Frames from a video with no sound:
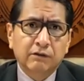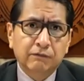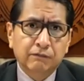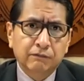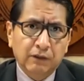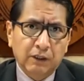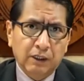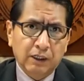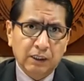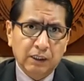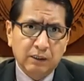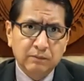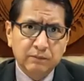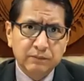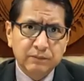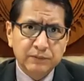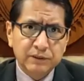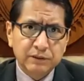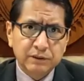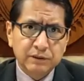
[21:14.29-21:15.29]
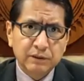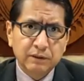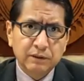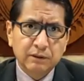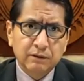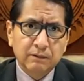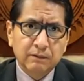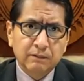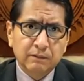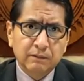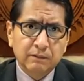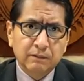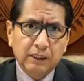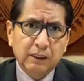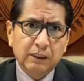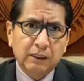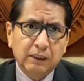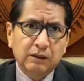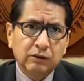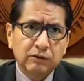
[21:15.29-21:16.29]
farms
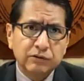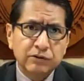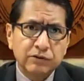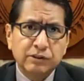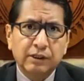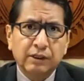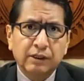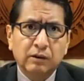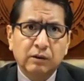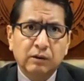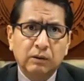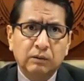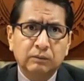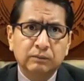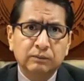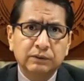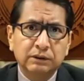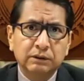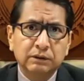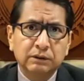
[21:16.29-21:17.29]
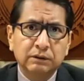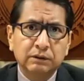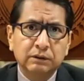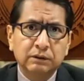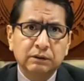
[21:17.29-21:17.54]
that are close to their homes